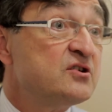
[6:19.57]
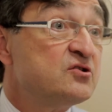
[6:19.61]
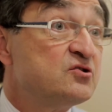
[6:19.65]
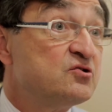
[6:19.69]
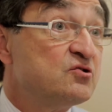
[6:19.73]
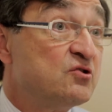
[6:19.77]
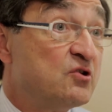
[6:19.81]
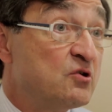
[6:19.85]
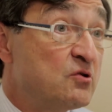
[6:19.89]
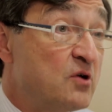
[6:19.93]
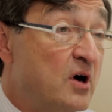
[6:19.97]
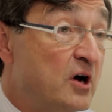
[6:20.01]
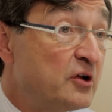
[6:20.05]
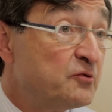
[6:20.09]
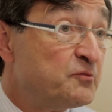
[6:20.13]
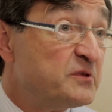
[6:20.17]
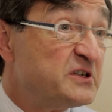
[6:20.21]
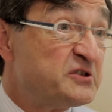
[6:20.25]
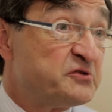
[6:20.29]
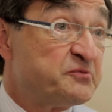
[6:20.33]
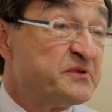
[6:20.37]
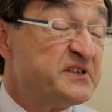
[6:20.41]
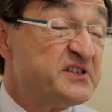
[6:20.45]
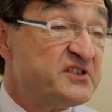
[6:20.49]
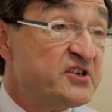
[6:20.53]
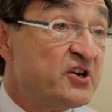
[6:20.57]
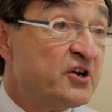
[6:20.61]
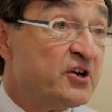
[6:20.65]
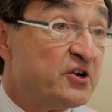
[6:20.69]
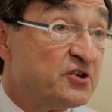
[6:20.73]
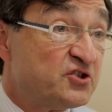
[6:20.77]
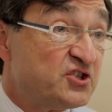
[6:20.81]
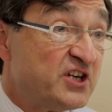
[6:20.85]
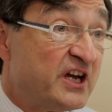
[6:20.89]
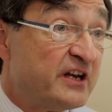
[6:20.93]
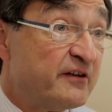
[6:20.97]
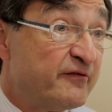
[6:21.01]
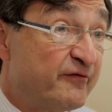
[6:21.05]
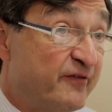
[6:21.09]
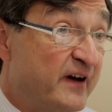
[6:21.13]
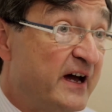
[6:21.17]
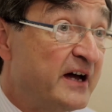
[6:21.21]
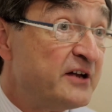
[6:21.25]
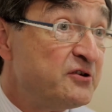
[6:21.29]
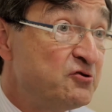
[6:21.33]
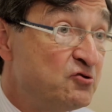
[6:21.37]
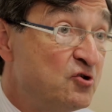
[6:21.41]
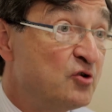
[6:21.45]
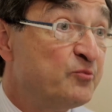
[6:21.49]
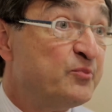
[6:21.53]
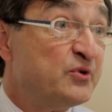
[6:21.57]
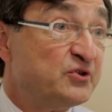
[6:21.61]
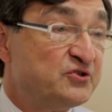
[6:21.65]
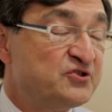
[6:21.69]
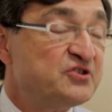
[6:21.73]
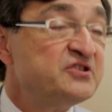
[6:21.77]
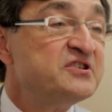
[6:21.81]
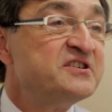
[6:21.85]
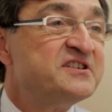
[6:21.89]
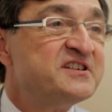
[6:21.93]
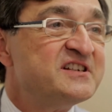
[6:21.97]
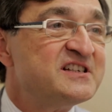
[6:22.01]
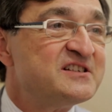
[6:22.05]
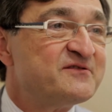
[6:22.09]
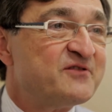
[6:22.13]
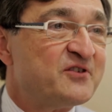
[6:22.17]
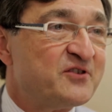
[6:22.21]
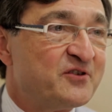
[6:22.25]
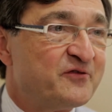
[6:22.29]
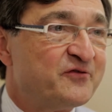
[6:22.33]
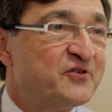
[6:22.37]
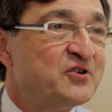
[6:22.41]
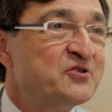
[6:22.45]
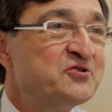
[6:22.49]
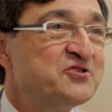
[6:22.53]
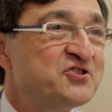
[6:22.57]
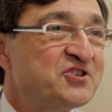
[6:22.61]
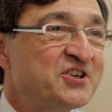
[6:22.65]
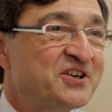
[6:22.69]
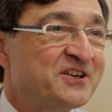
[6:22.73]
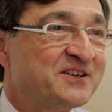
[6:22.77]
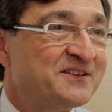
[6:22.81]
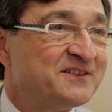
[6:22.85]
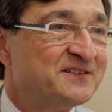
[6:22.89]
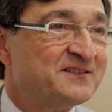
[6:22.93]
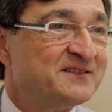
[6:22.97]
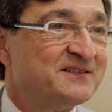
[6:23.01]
to go on with research and find new opportunities for the future.